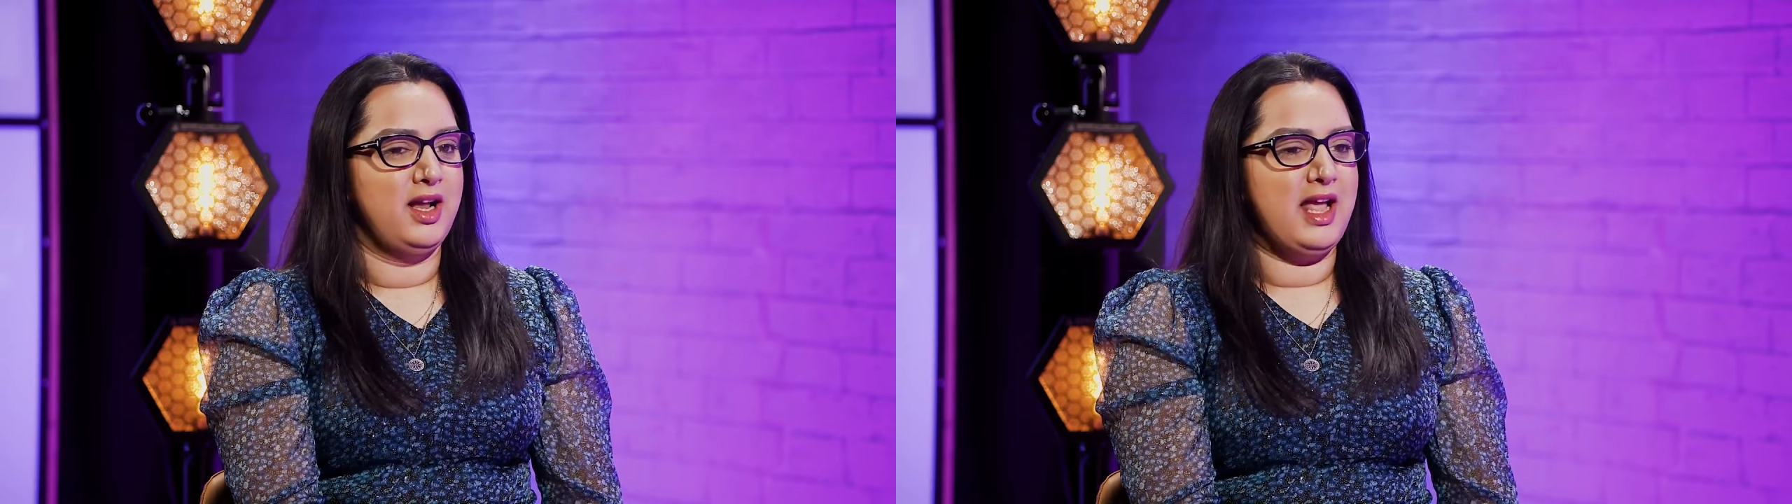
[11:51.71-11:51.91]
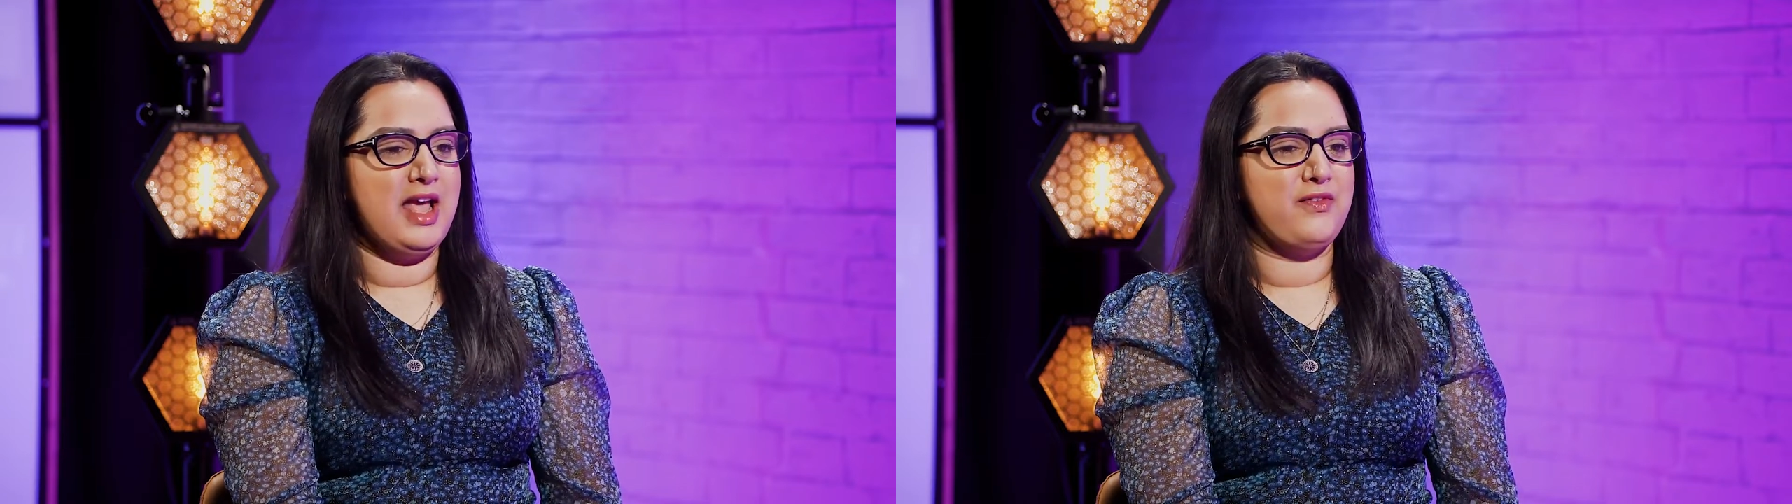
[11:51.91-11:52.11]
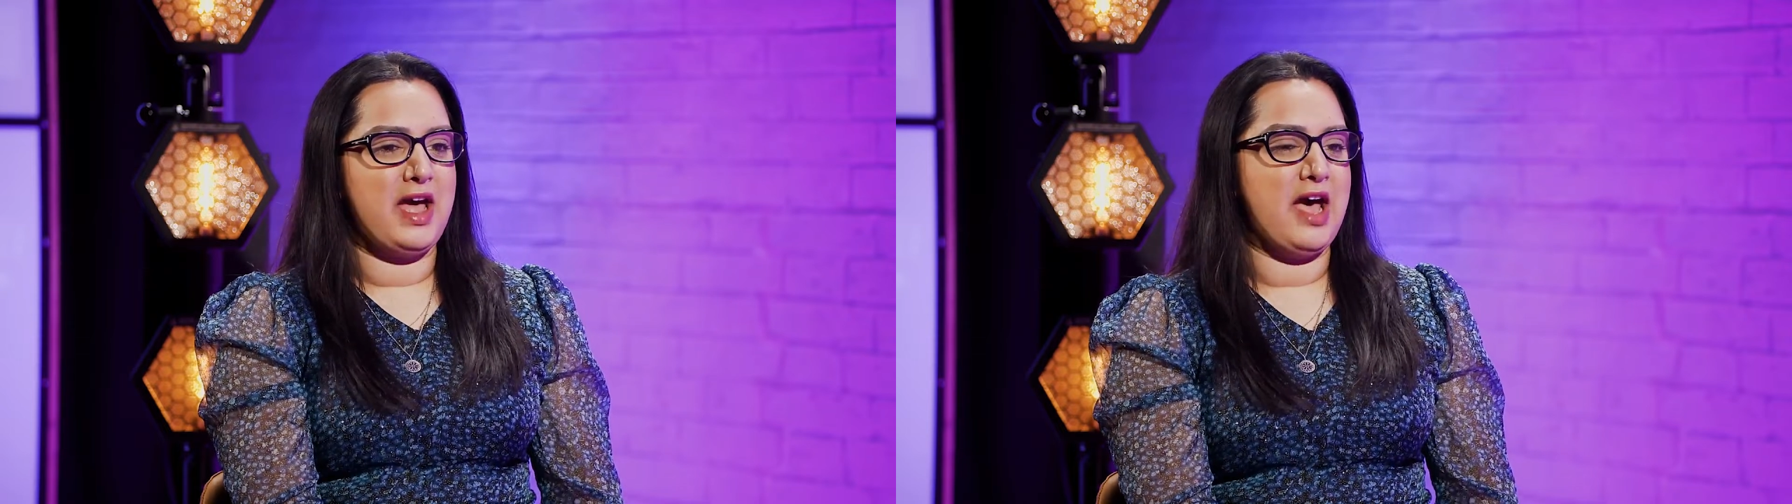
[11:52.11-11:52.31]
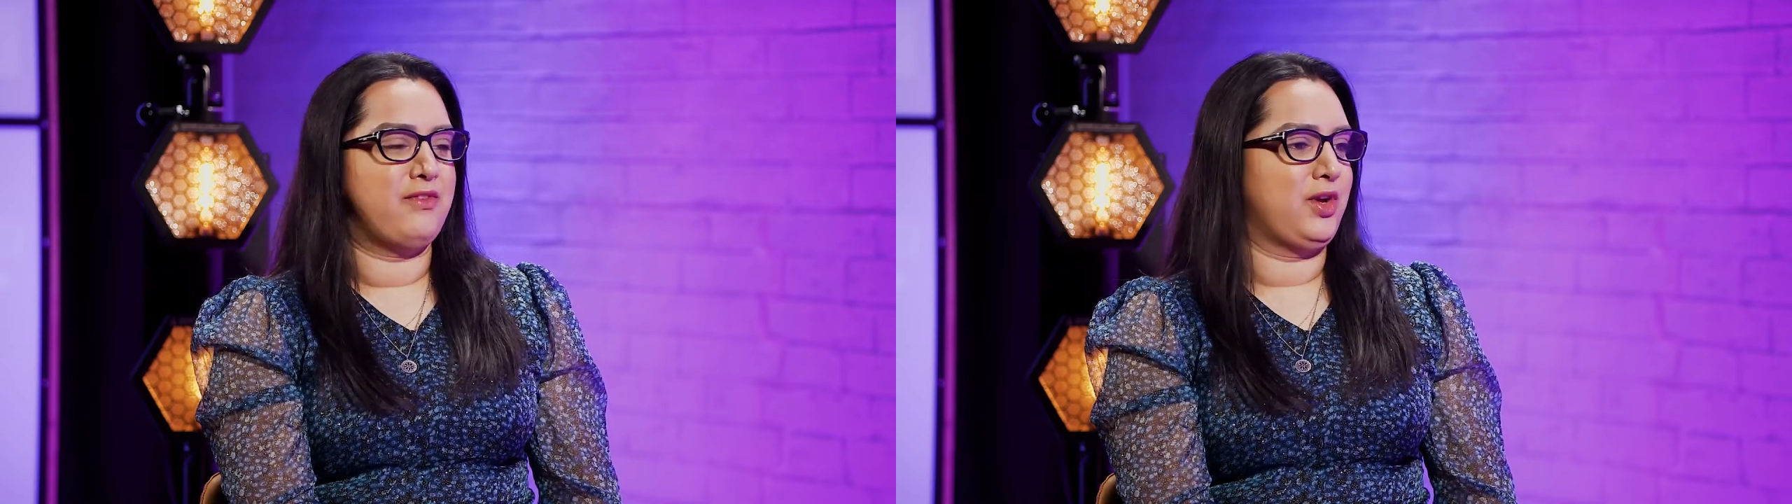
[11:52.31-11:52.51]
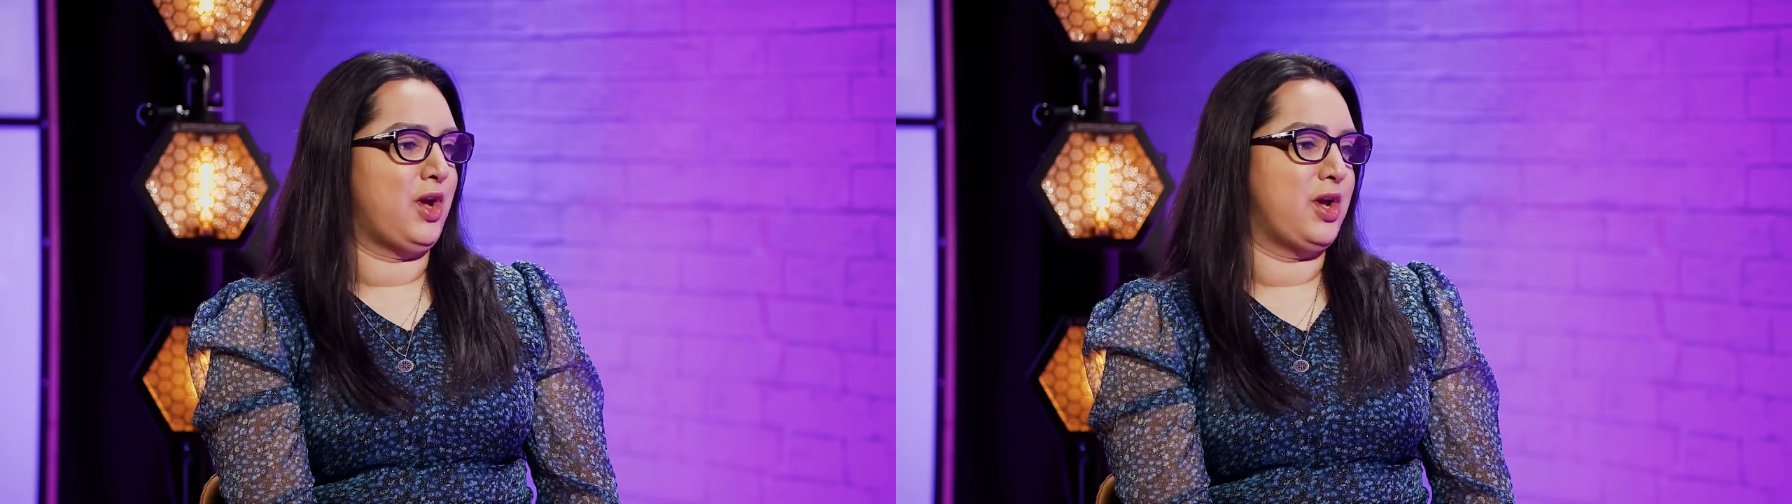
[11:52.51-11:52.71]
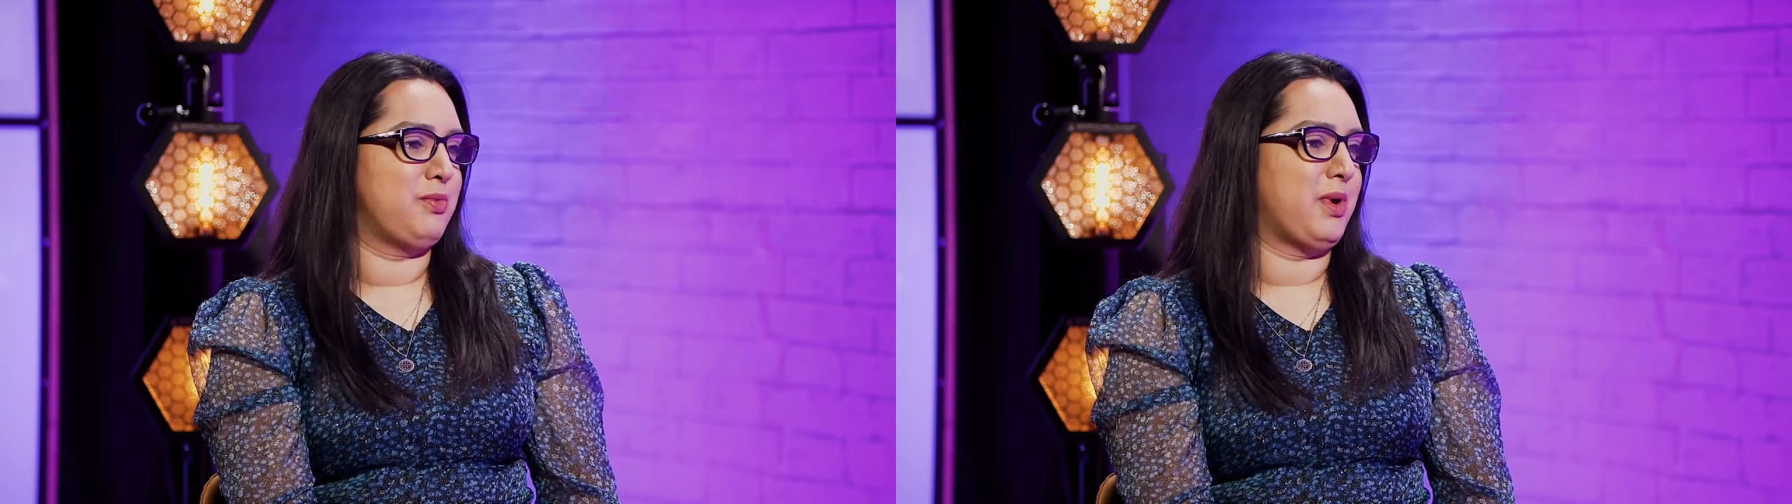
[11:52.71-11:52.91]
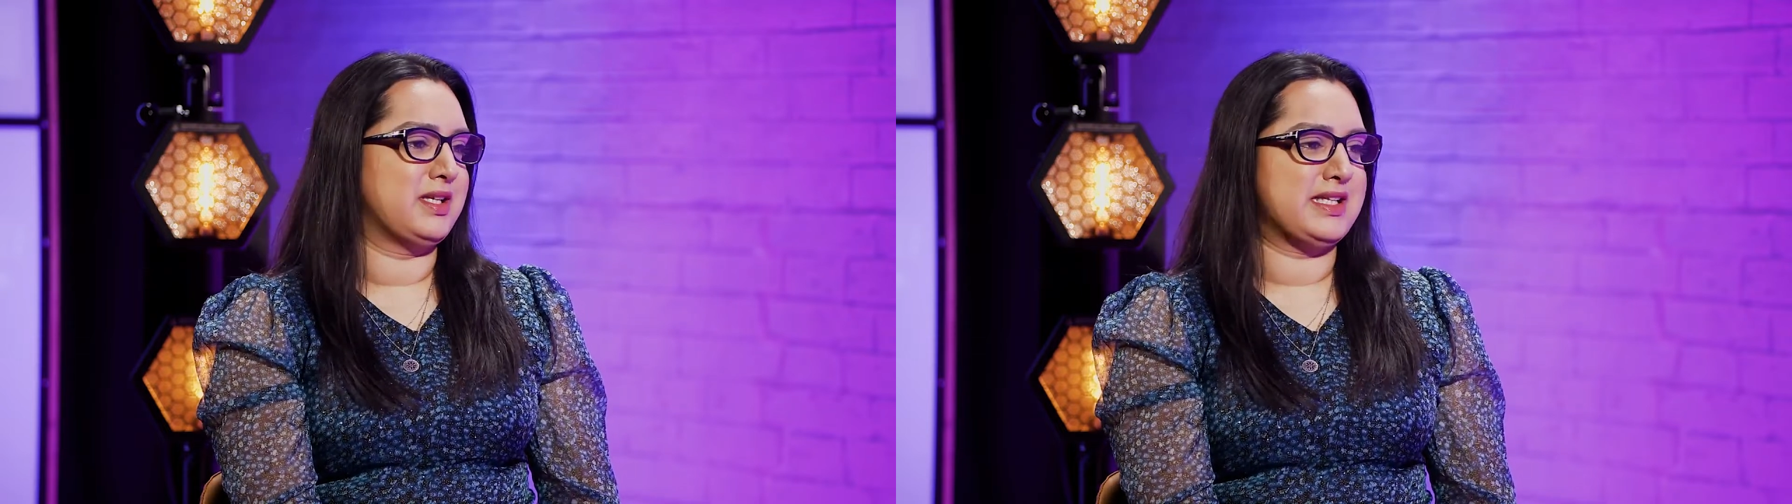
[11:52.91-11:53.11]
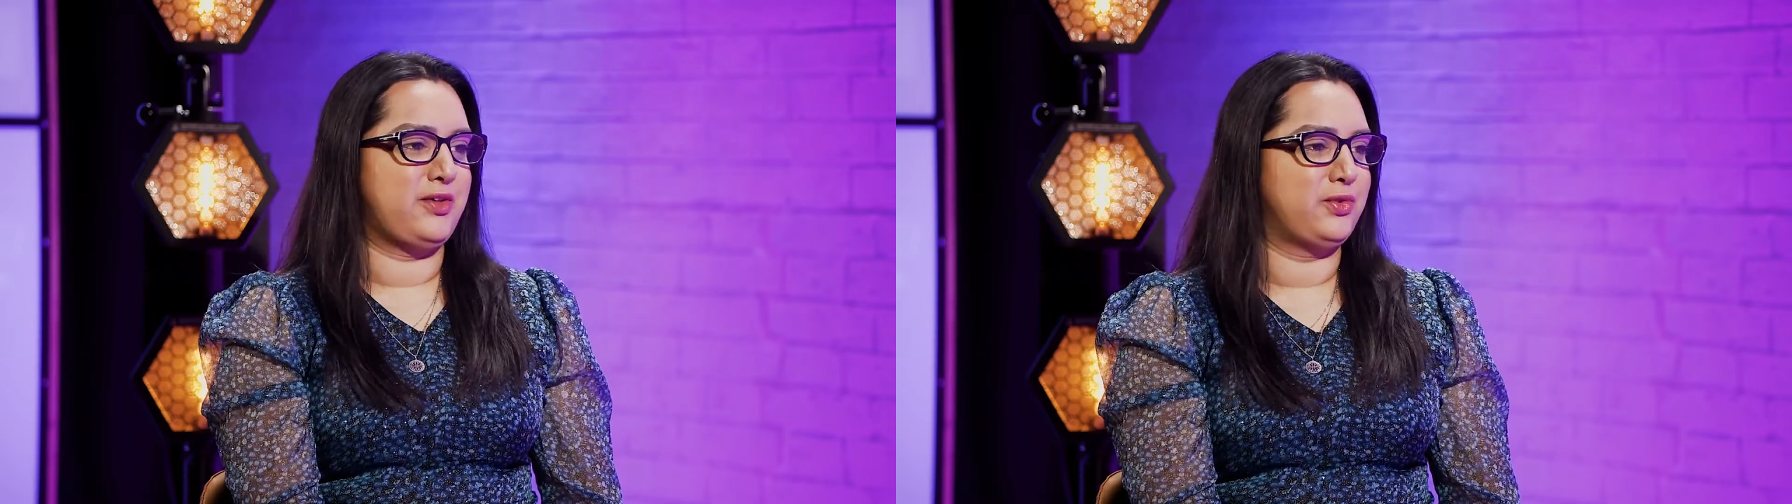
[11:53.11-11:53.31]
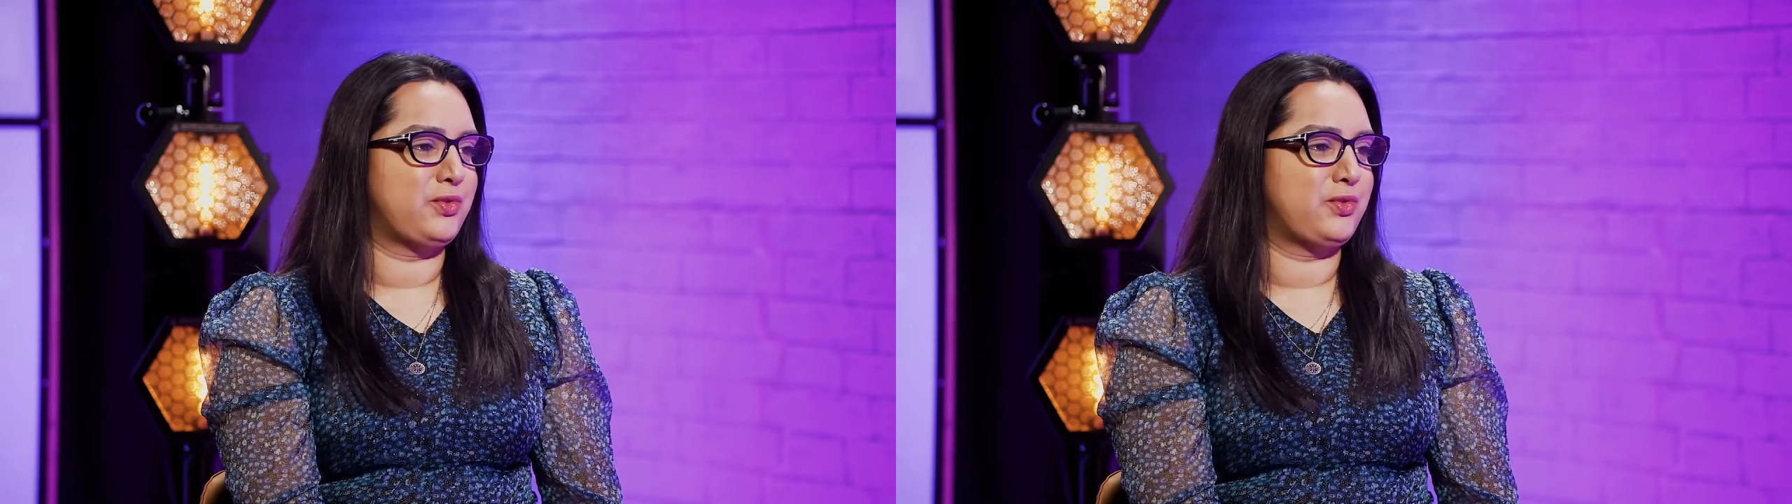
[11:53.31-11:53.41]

ever having heard myself